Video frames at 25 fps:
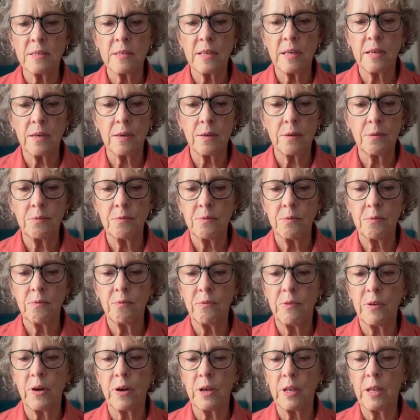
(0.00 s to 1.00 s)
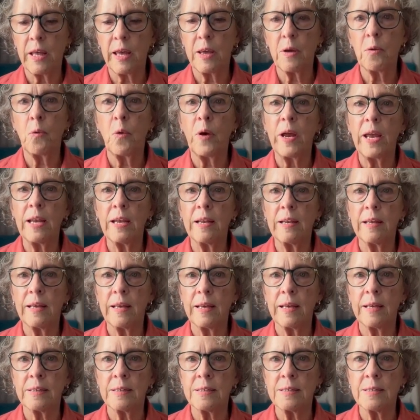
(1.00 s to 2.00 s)
They're very lightweight,
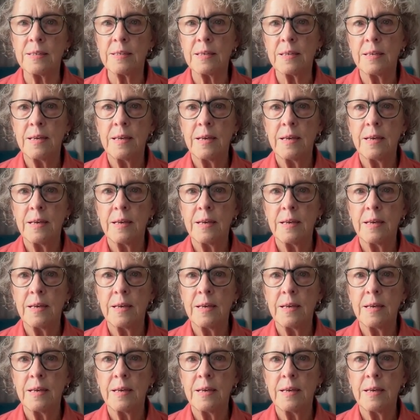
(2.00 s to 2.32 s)
and